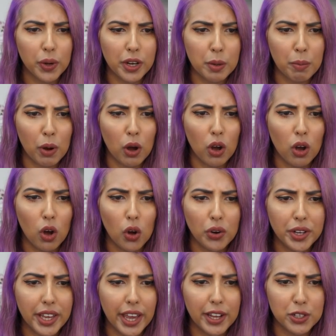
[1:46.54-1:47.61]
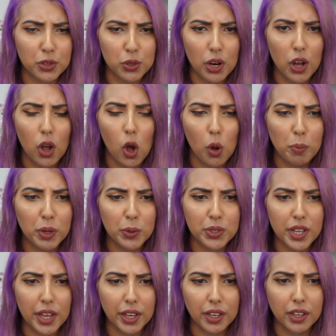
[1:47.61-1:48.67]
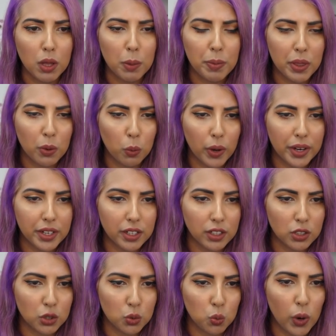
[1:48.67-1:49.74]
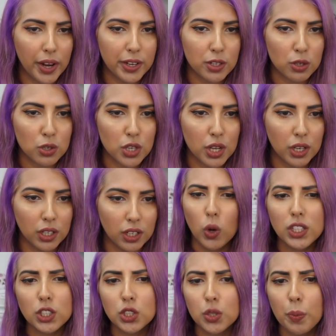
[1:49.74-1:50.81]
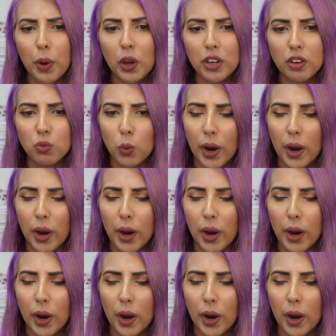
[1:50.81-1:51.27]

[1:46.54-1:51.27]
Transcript: anymore, or a caterer, or music. Maybe the wedding should wait until... What's the point of